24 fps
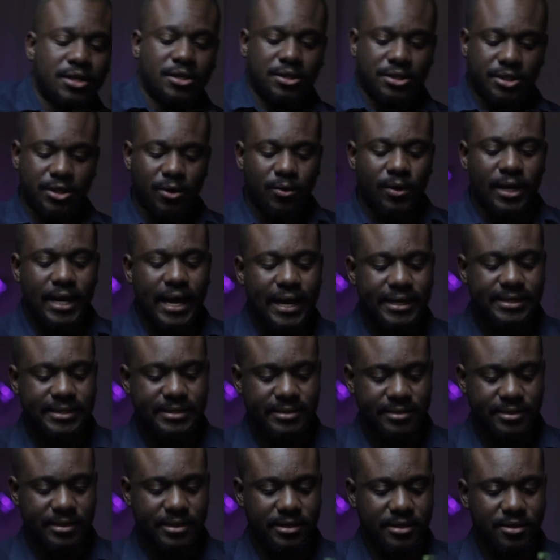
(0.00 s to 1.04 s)
So
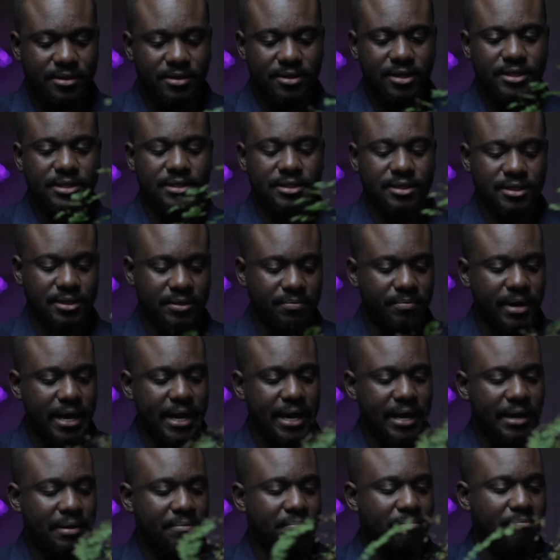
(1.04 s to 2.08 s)
lastly, this is
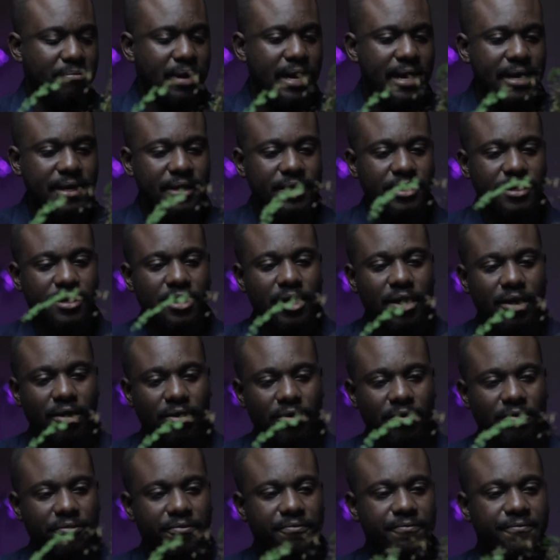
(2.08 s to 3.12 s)
my
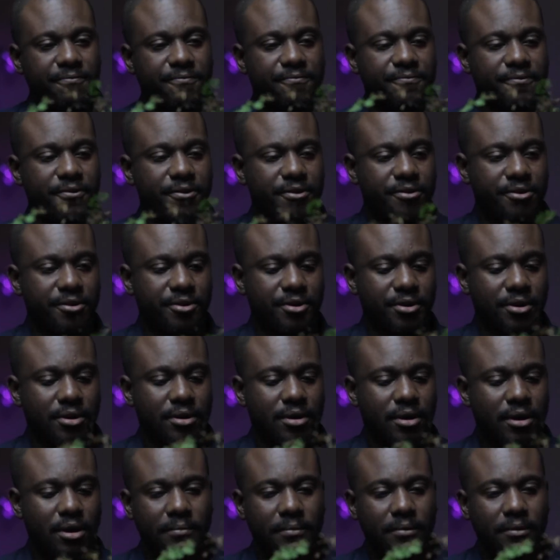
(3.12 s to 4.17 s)
Maidenhair Fern.
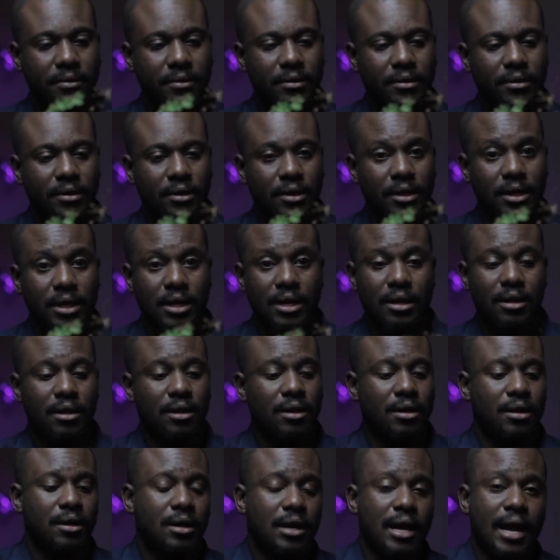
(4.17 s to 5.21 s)

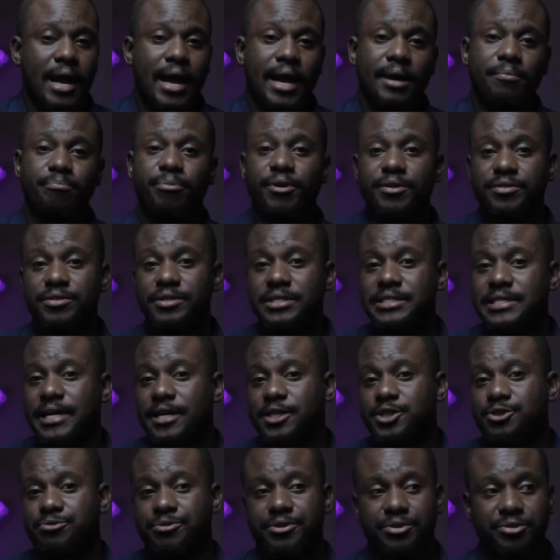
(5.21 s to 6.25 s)
I bought this
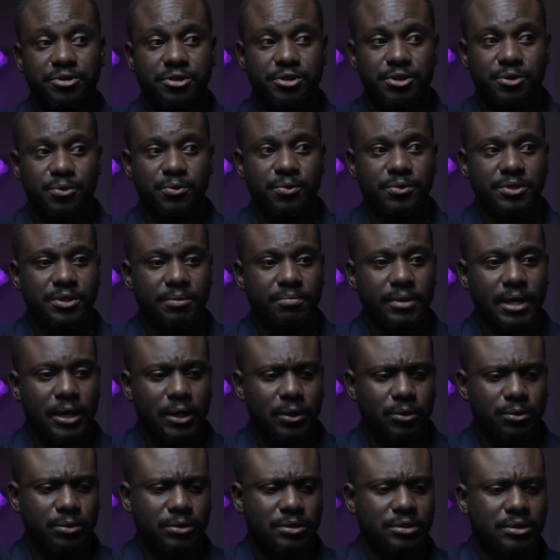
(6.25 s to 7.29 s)
at Trader Joe's
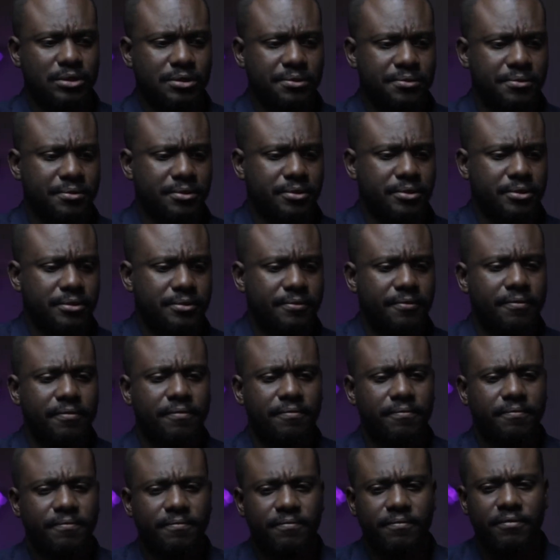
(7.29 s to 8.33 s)
about
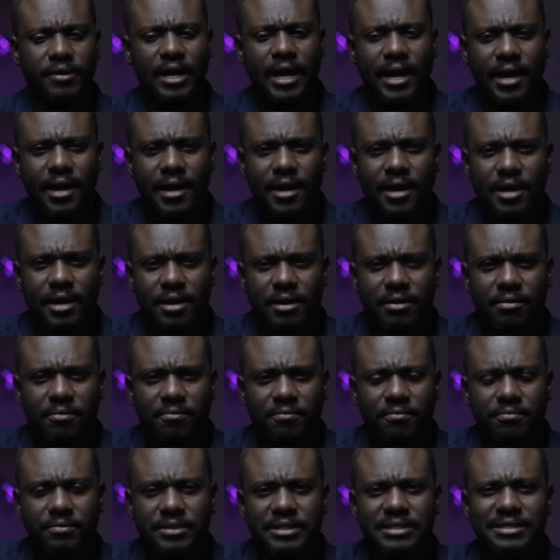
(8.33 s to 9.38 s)

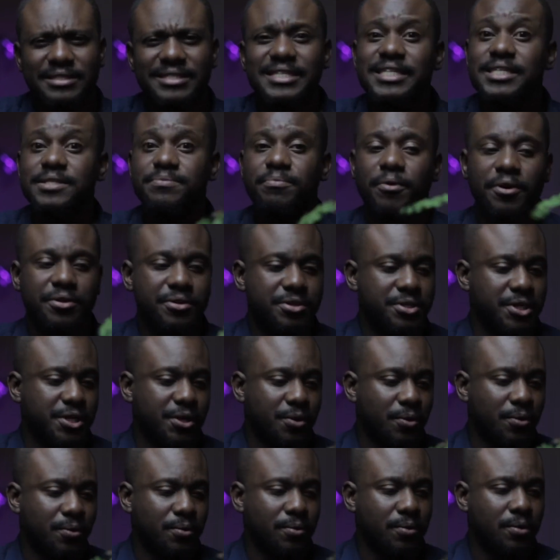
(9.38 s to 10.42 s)
5-6 months
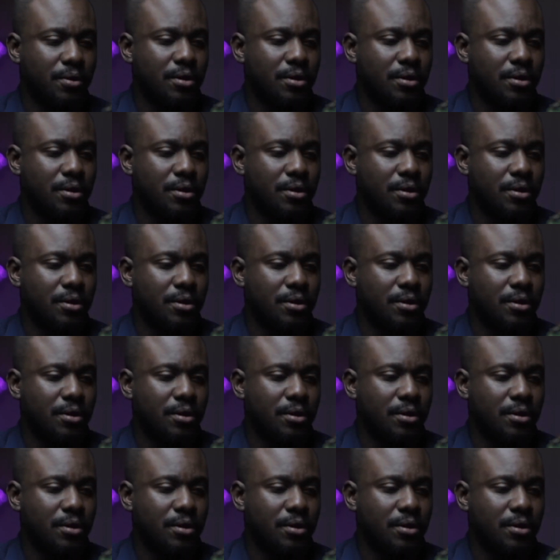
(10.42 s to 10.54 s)
ago,